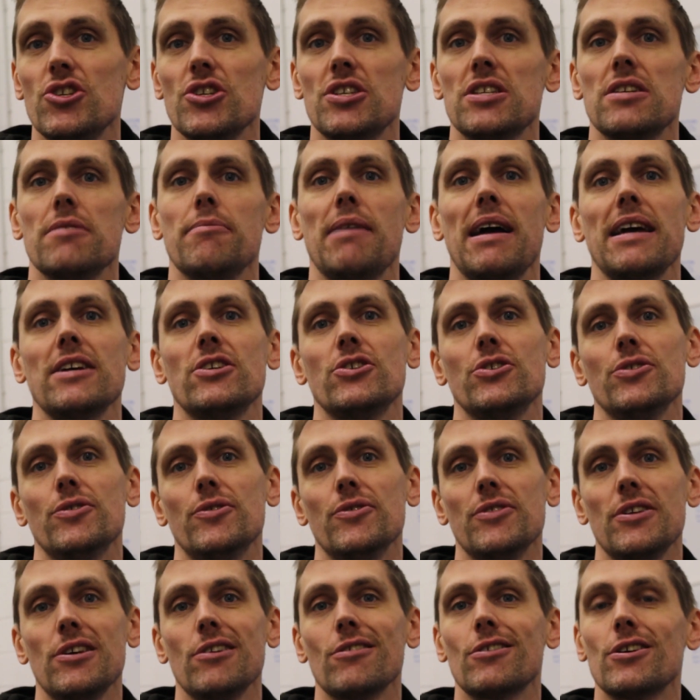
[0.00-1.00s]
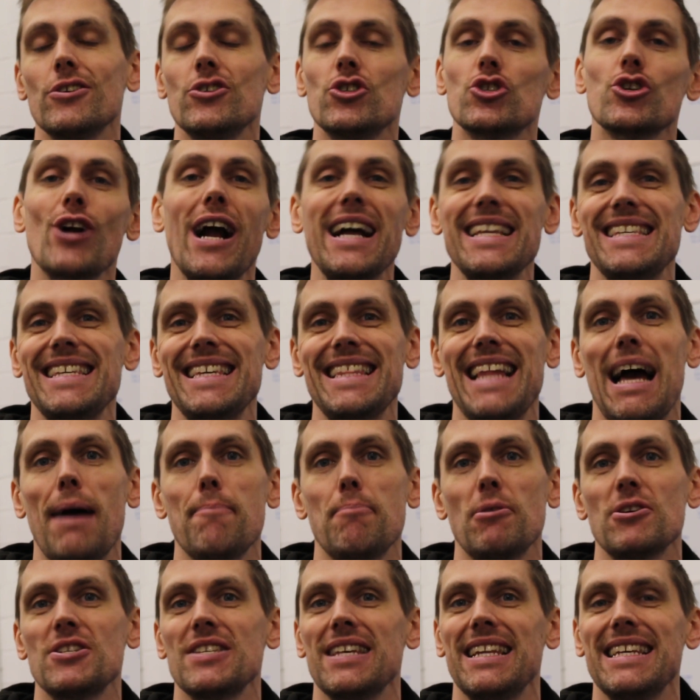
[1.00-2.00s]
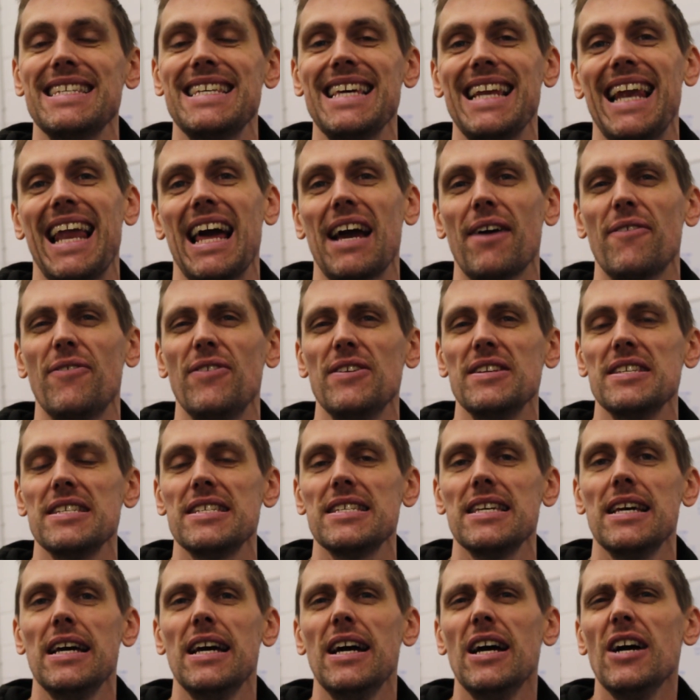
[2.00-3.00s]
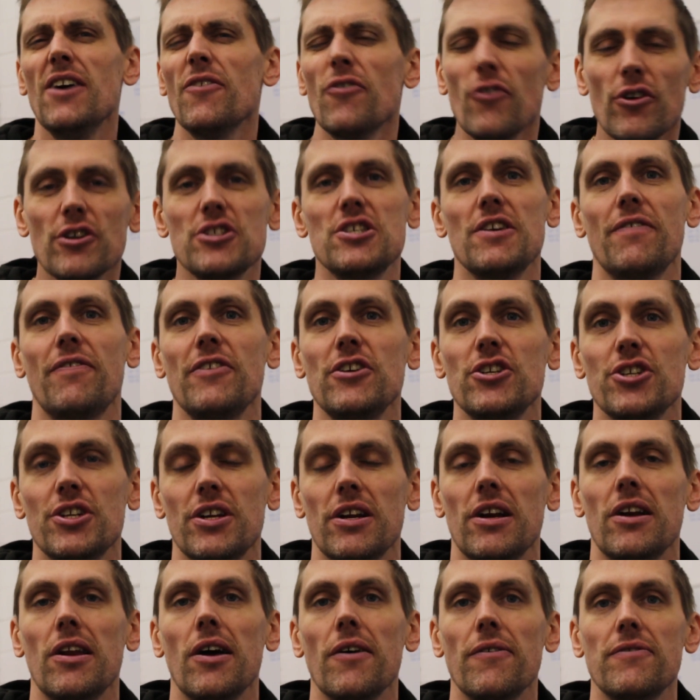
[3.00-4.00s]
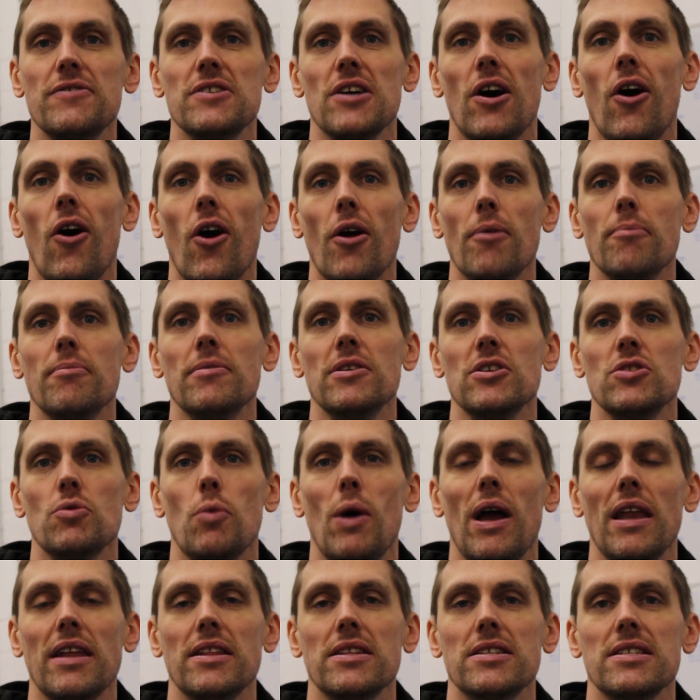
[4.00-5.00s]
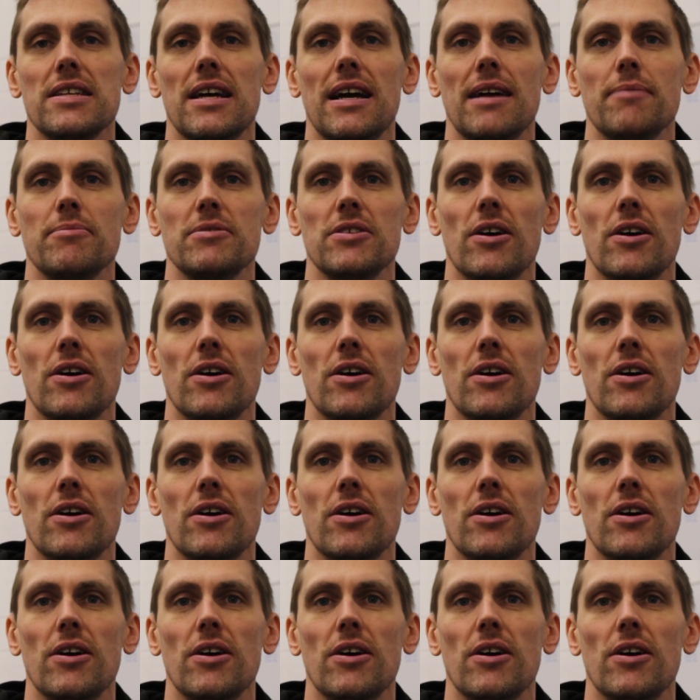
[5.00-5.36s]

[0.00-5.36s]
just to make sure that you're contracting that muscle as it lengthens for a sufficient enough time as well at the same